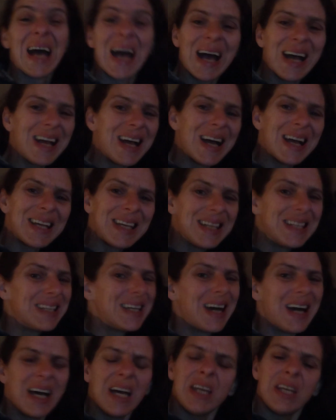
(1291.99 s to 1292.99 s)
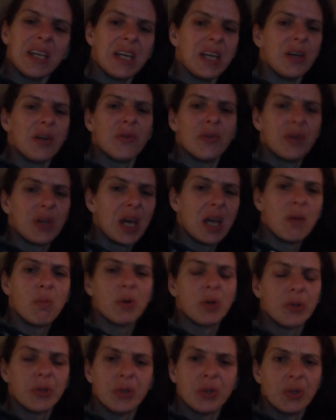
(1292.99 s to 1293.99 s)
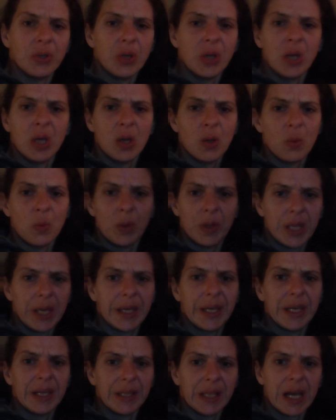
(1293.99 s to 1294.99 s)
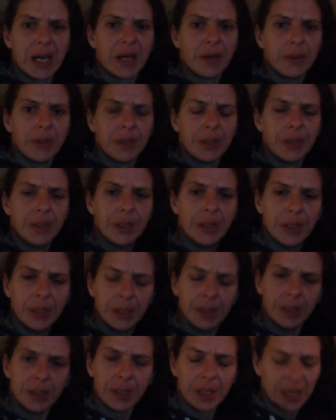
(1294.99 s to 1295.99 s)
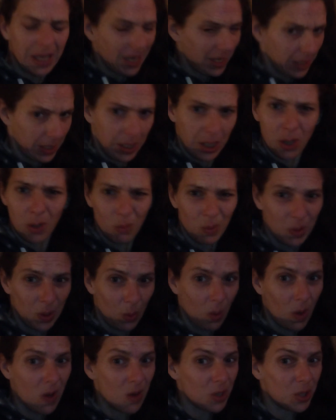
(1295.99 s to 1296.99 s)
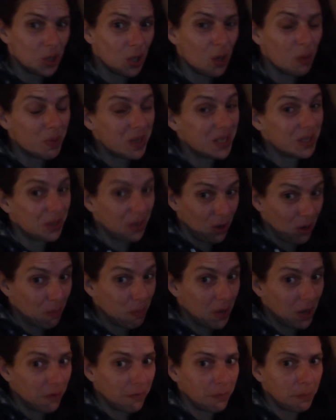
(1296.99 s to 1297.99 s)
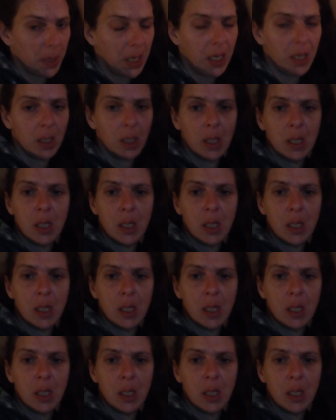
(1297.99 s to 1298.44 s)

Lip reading: I can kind of hear the neighbors when they get loud. And I can hear them when they walk, sure, because they're above me.